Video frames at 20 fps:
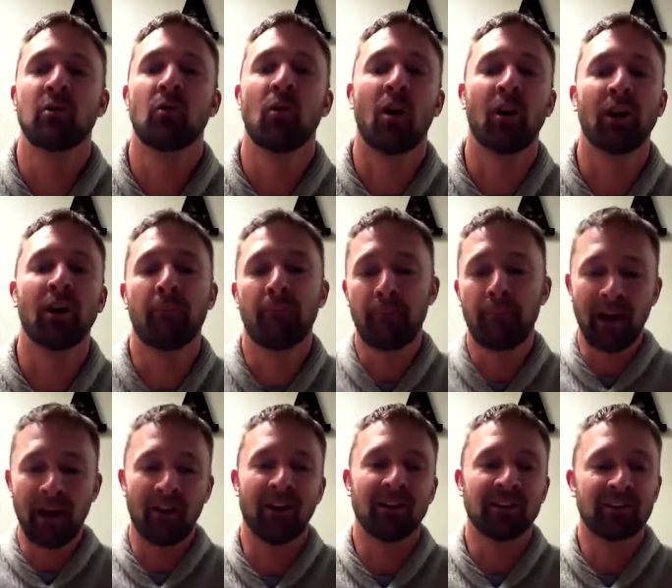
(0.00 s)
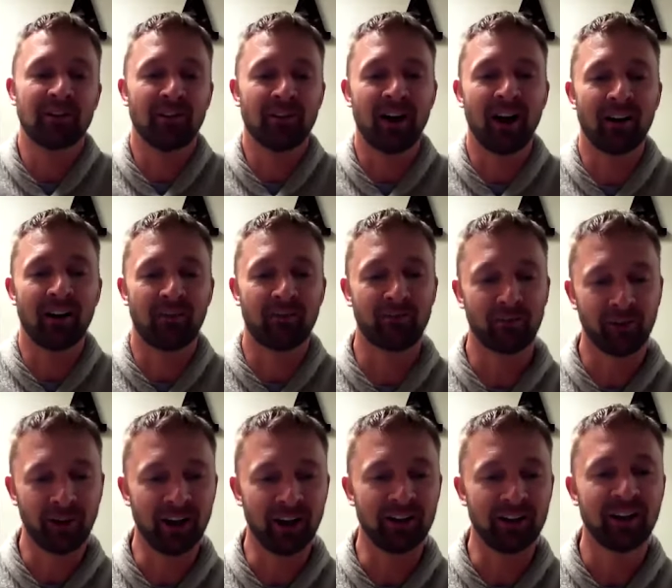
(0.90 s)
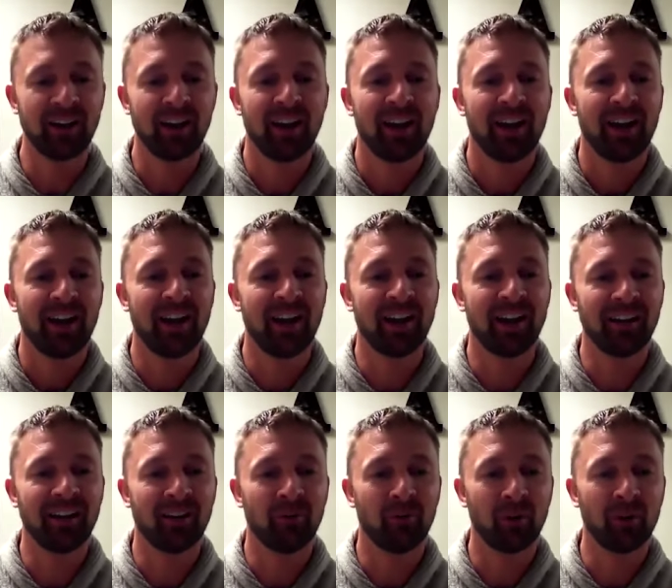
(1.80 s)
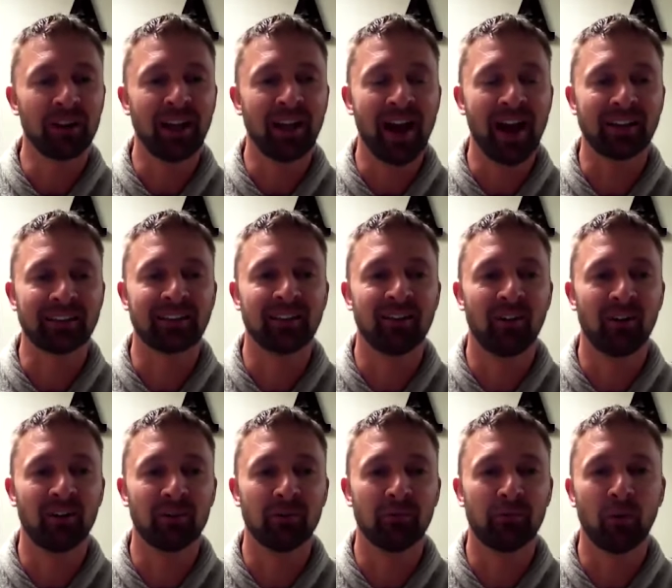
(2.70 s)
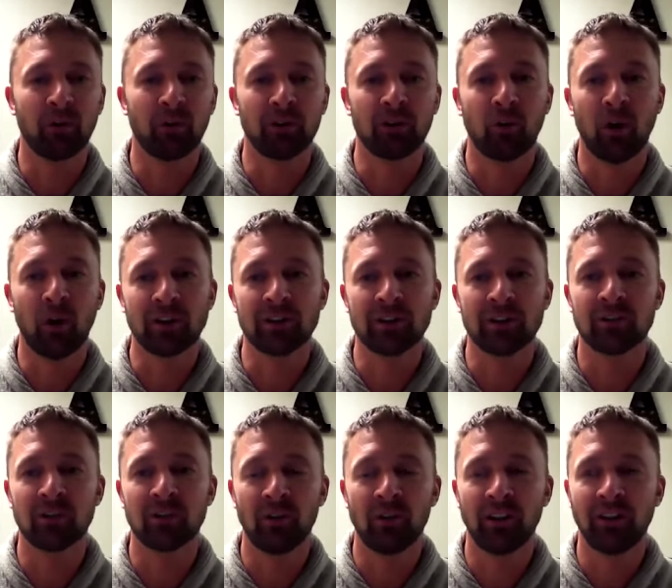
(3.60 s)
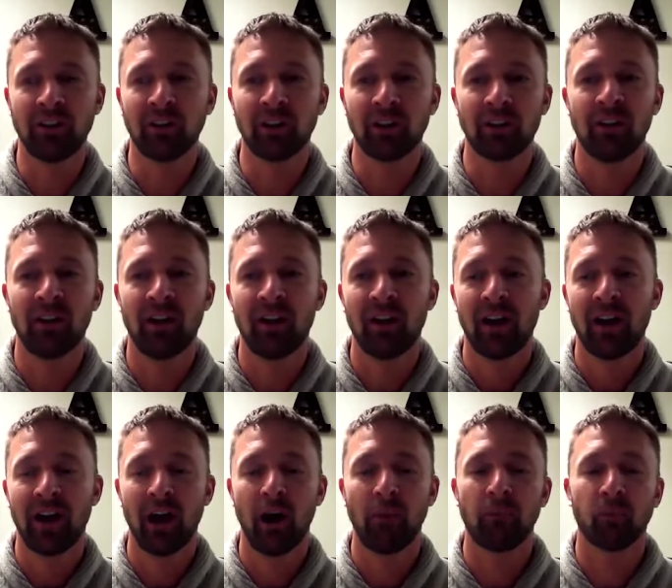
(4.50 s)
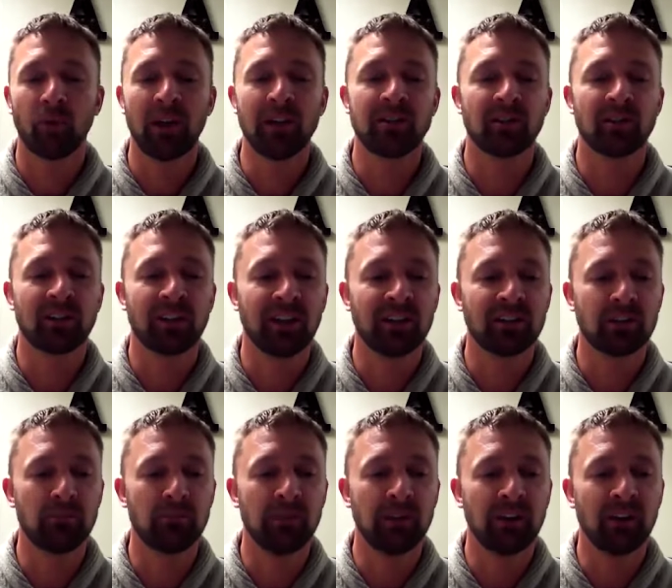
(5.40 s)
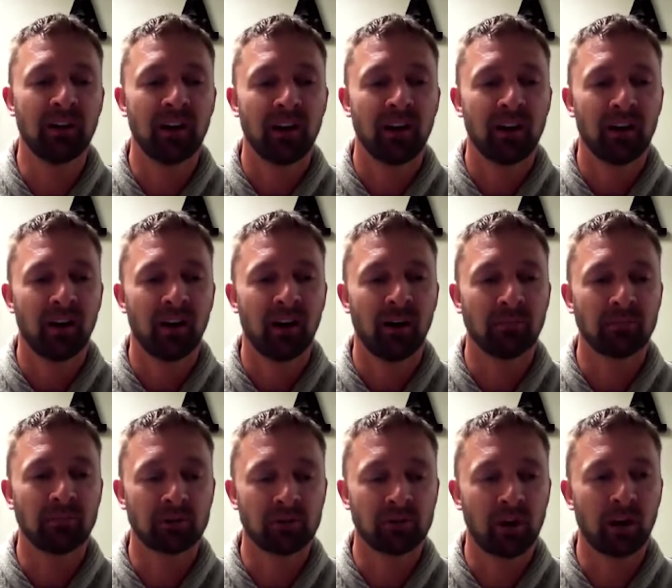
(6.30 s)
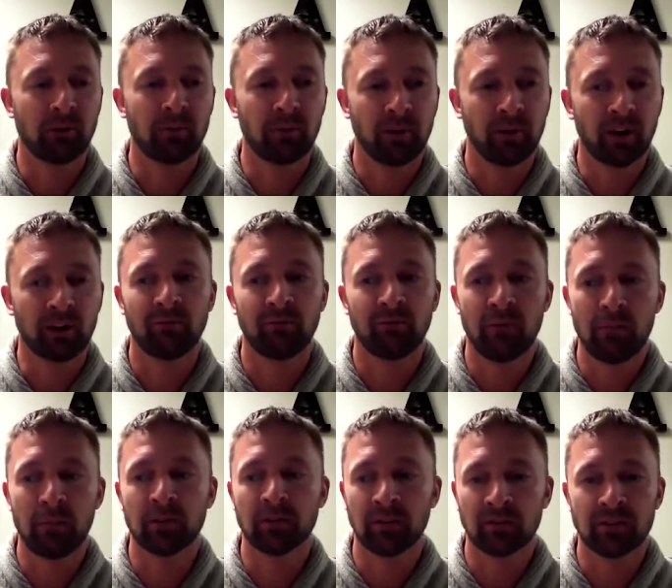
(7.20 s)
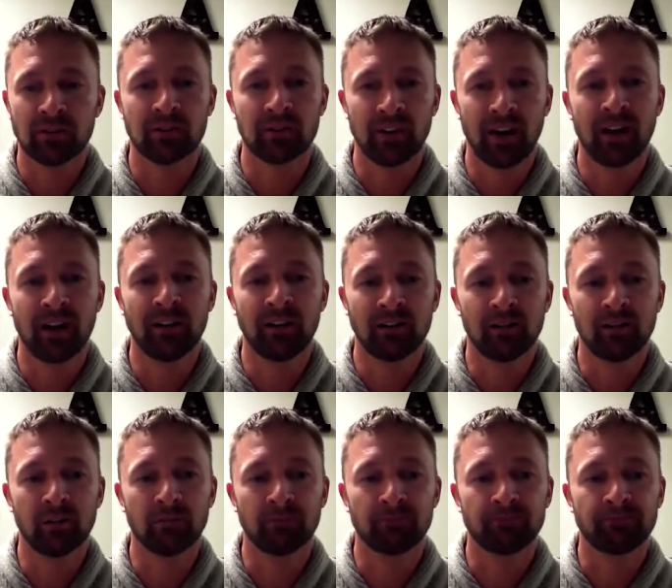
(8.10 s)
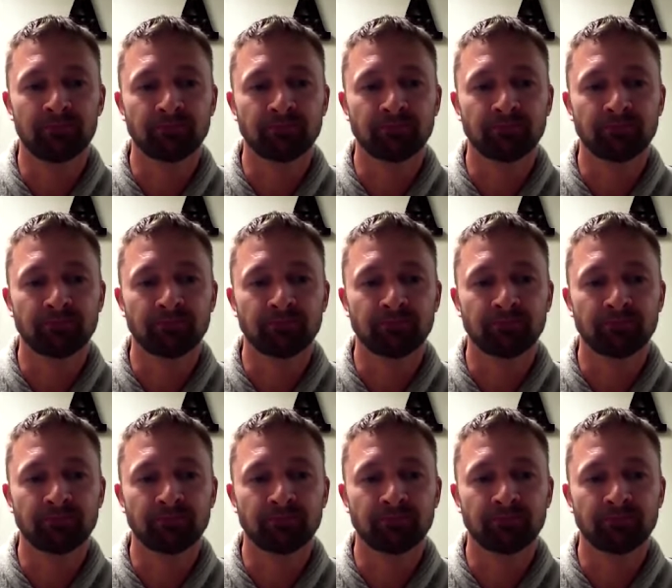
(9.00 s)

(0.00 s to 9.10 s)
you are a parent, you're not a friend, and uh, really asking those important questions so that you can help raise your kids to be um, strong, productive members of society too.